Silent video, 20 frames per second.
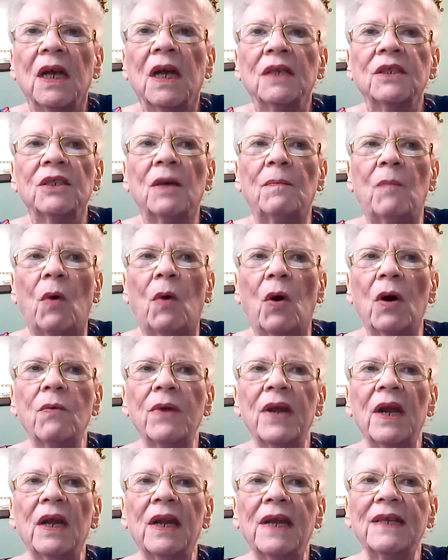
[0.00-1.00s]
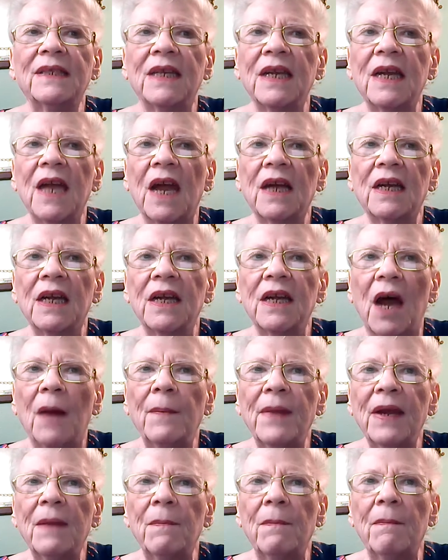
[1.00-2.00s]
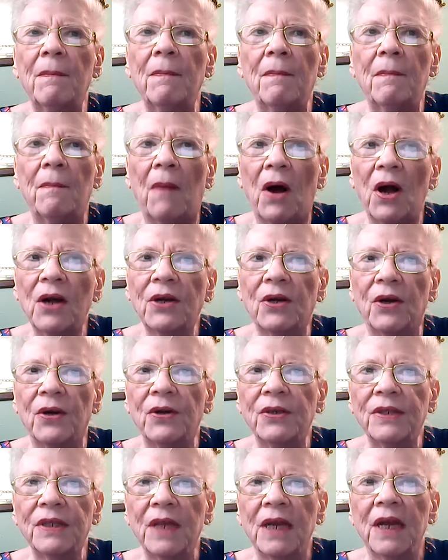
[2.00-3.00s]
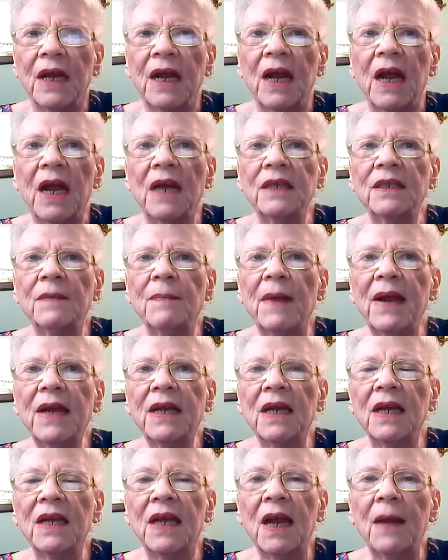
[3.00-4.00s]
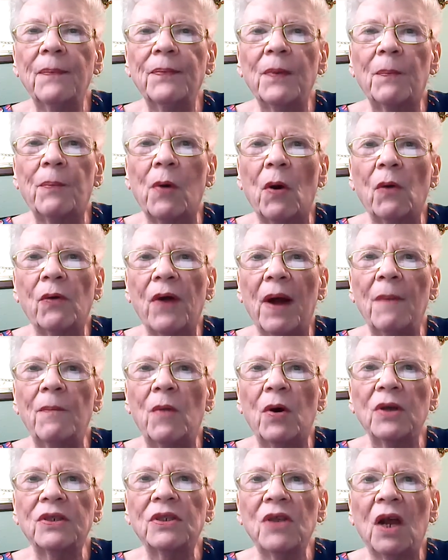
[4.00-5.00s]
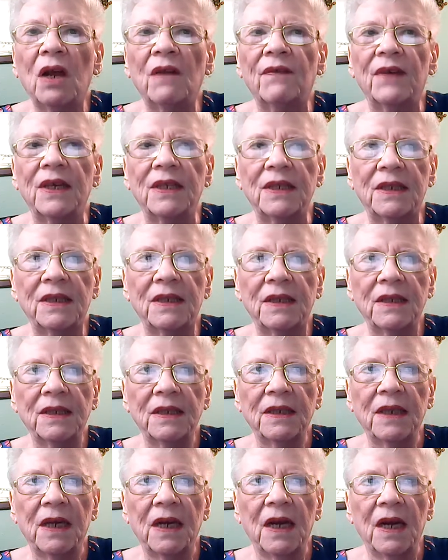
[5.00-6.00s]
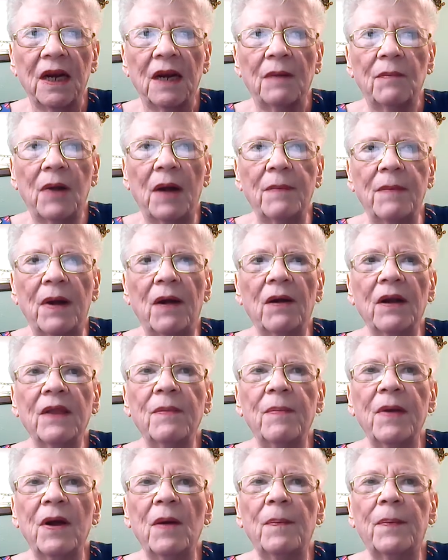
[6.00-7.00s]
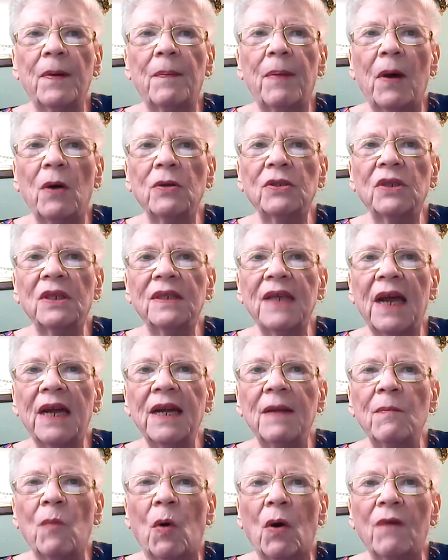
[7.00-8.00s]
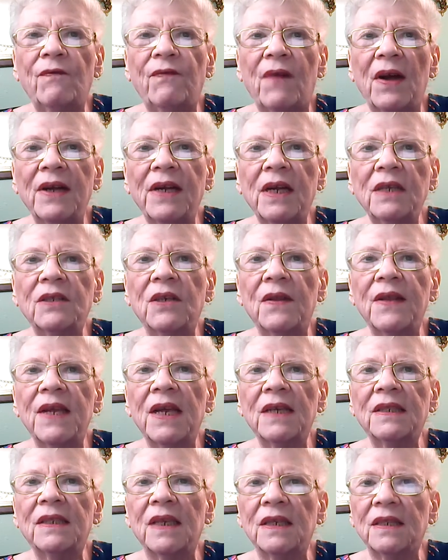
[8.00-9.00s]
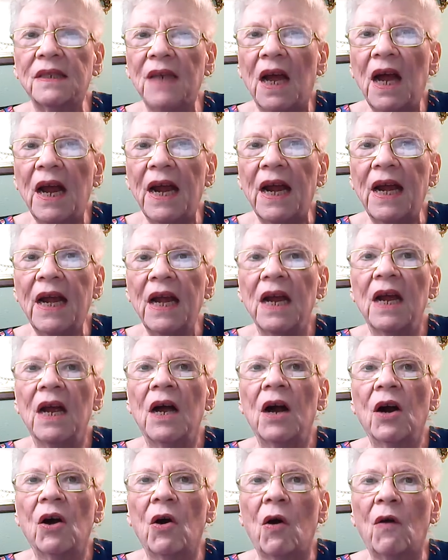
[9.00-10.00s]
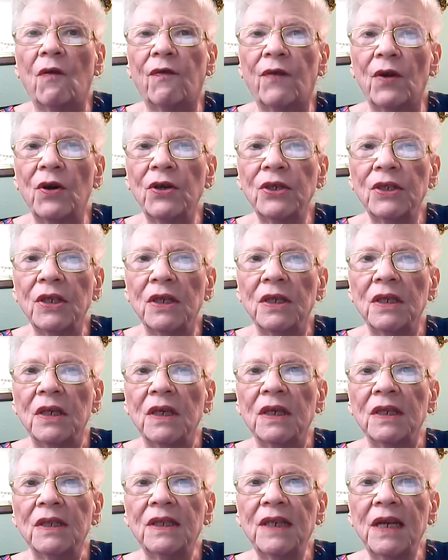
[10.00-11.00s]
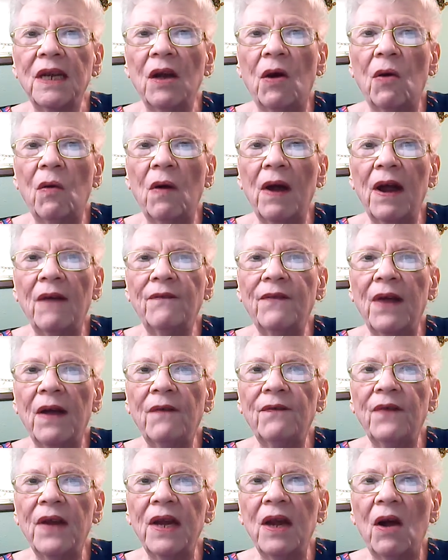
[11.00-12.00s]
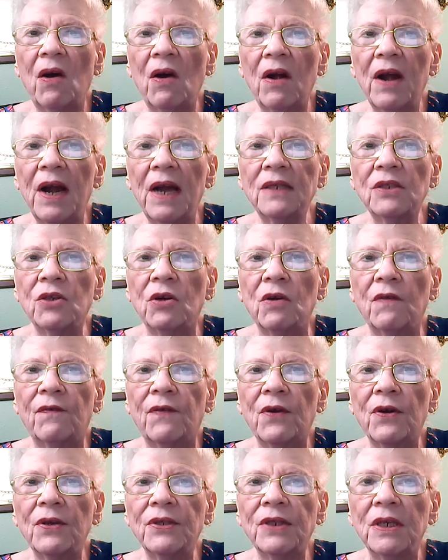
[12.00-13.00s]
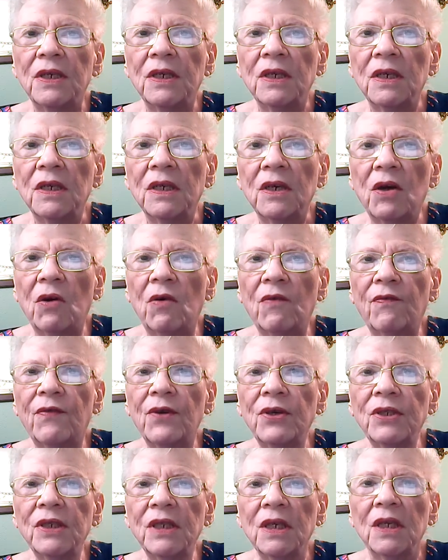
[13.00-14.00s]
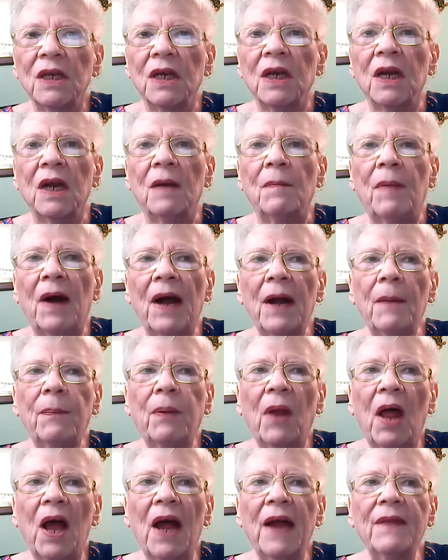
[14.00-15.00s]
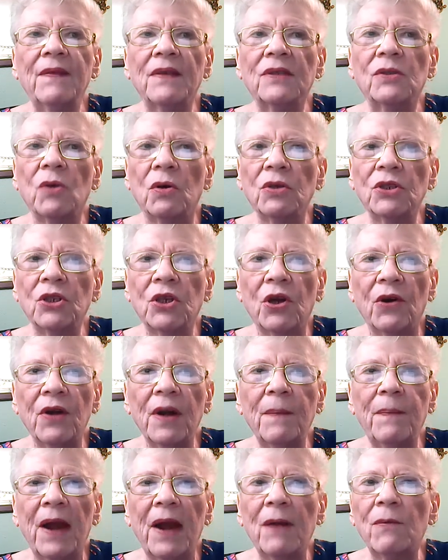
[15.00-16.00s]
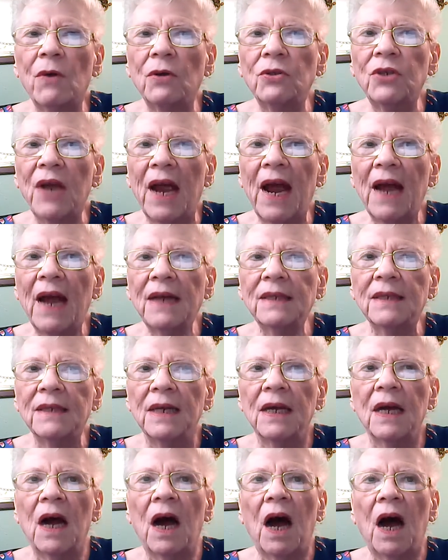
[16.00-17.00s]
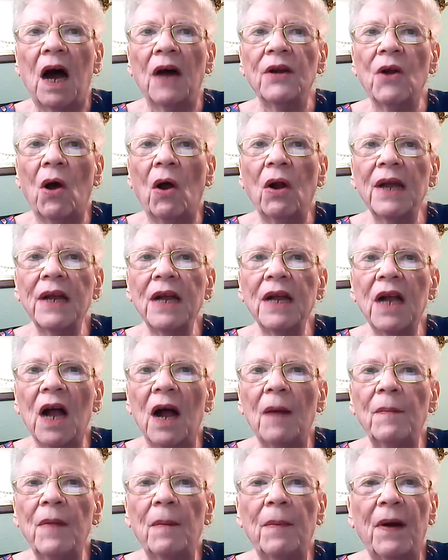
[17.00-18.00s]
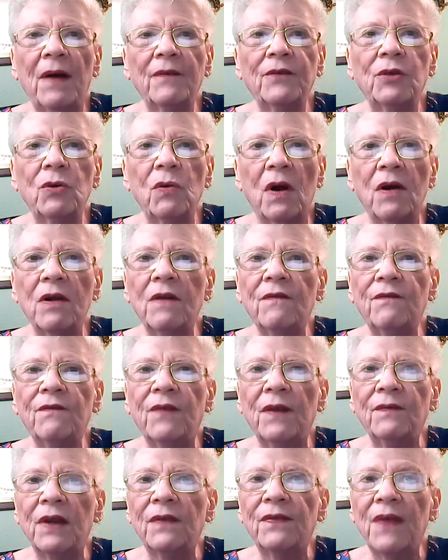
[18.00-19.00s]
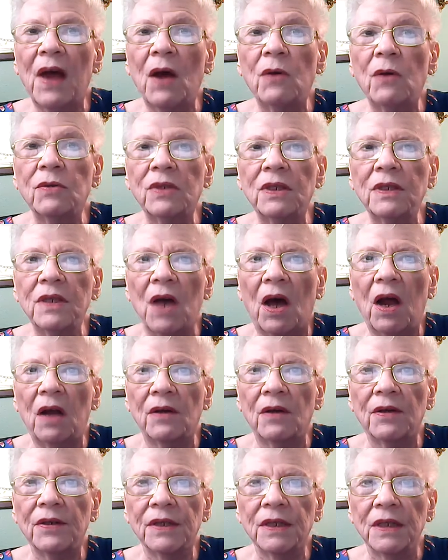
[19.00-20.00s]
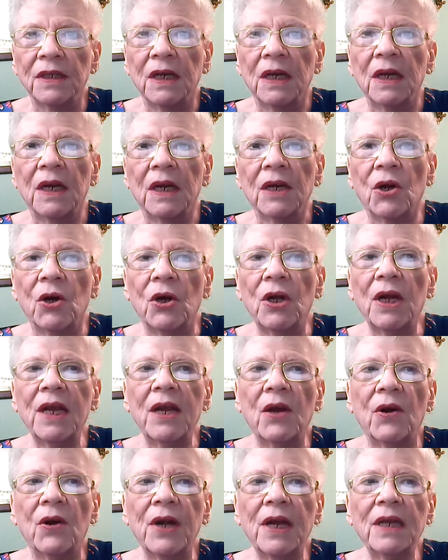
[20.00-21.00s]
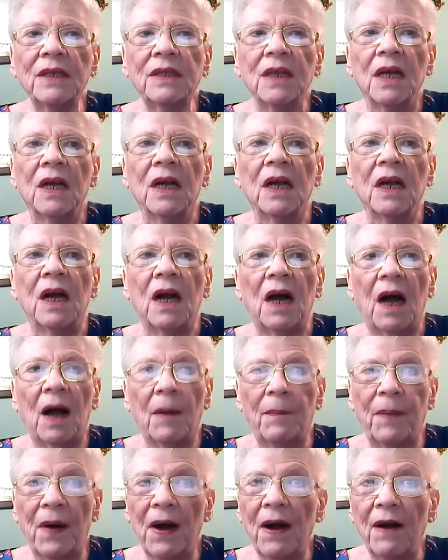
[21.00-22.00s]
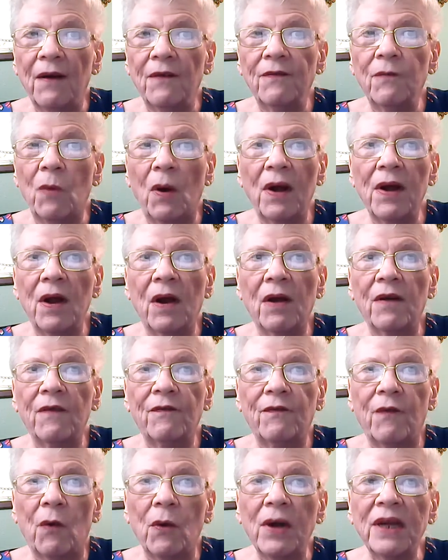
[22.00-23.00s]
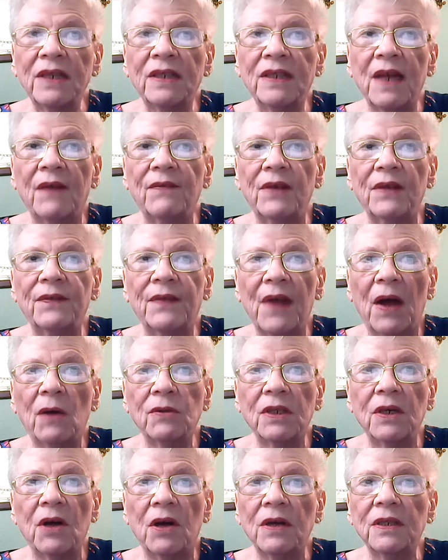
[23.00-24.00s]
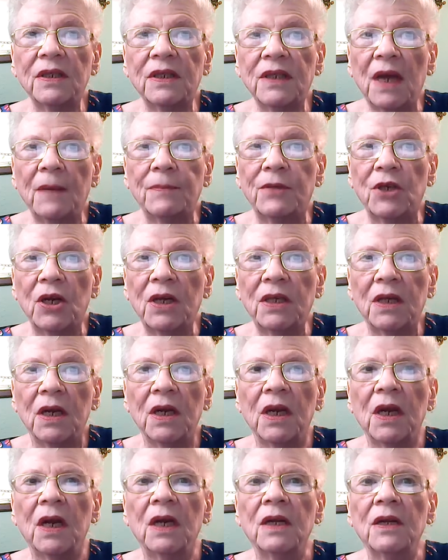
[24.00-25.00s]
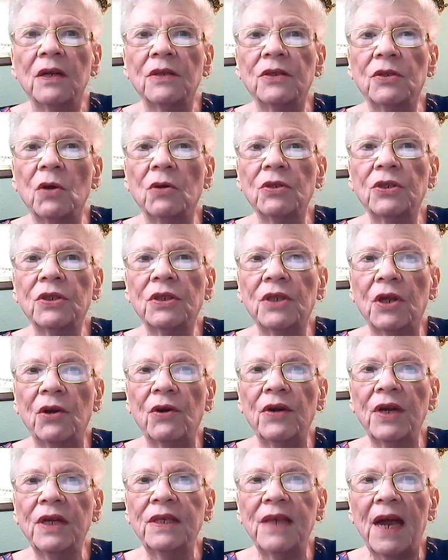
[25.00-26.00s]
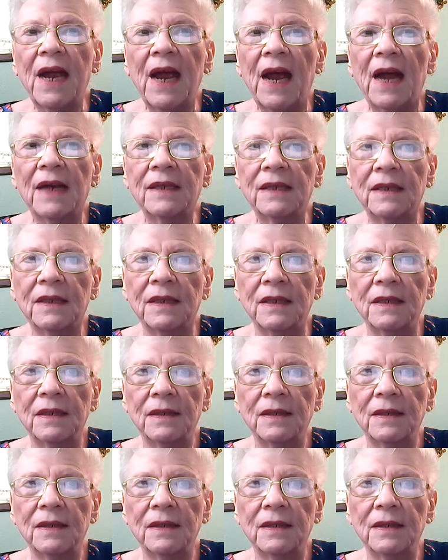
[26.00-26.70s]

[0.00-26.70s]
to more realistic economic markers and to make and keep the program more solvent. Primarily, the bill proposes adding more funding to the SSI COFERS, C-O-F-F-E-R-S, COFERS, COFERS, by applying the Social Security payroll tax on all income above $250,000. Currently, earnings above 147,000 aren't subject to the Social Security tax.